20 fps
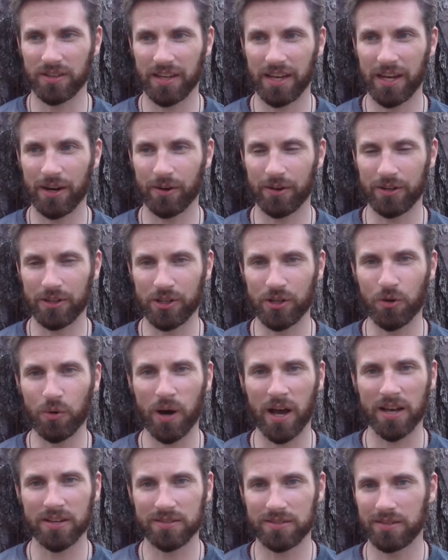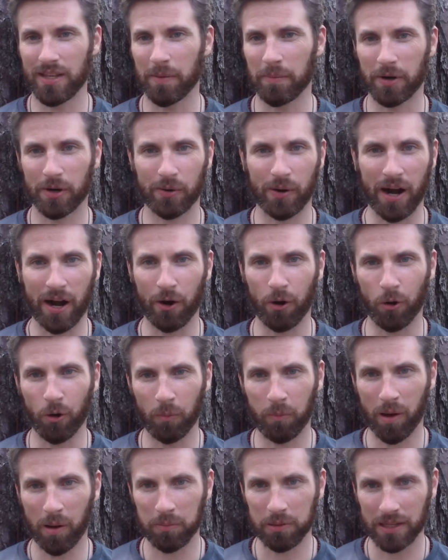here in the U.S., Democrat or
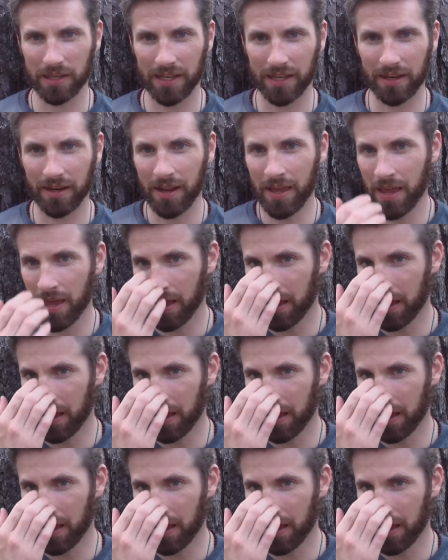Republican,